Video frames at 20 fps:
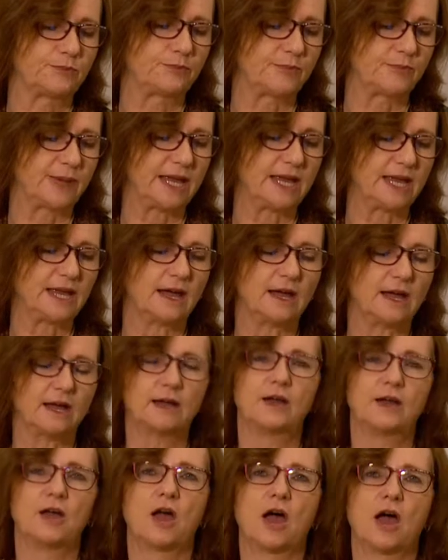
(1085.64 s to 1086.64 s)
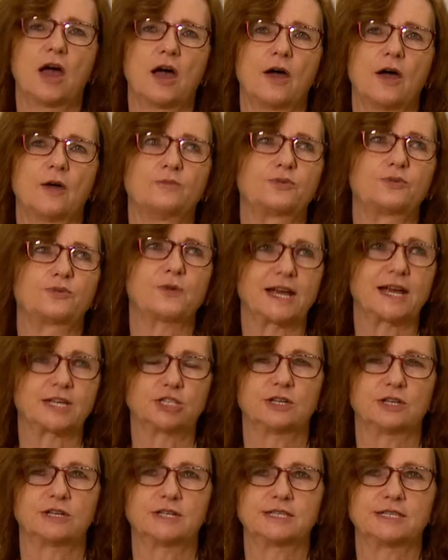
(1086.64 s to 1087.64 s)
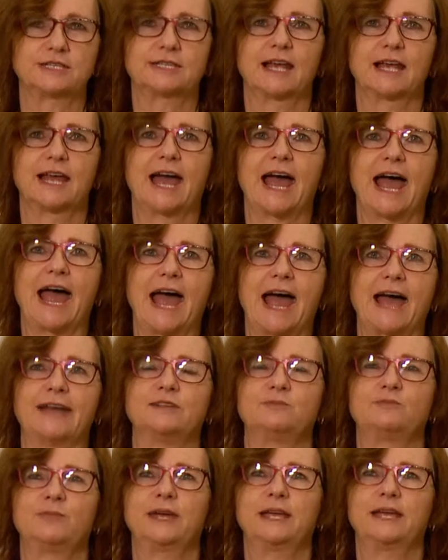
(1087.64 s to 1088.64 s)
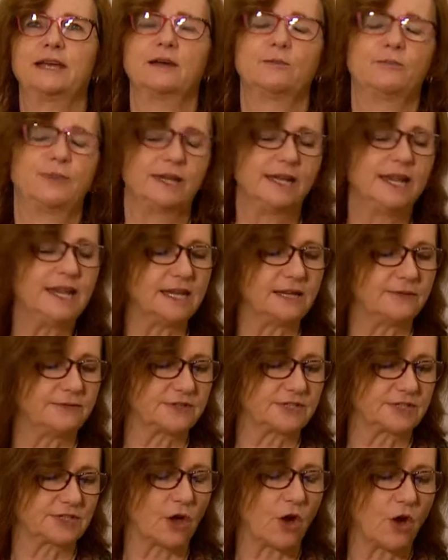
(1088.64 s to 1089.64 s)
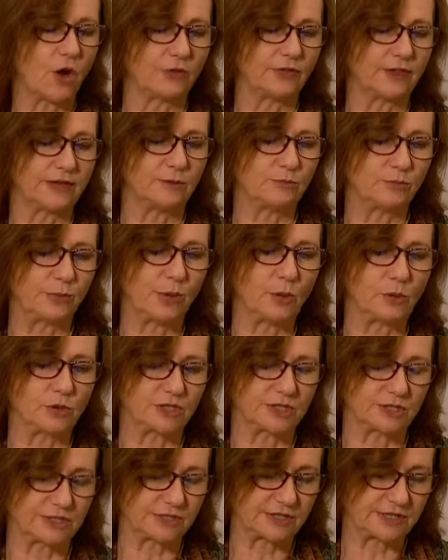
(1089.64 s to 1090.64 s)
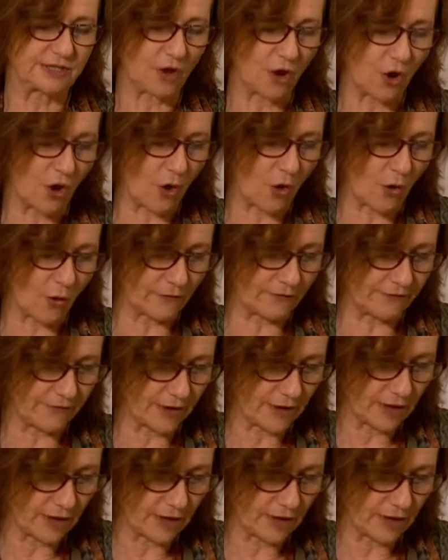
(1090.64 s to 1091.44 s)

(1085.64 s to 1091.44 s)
peer pressures and peer beliefs on the importance of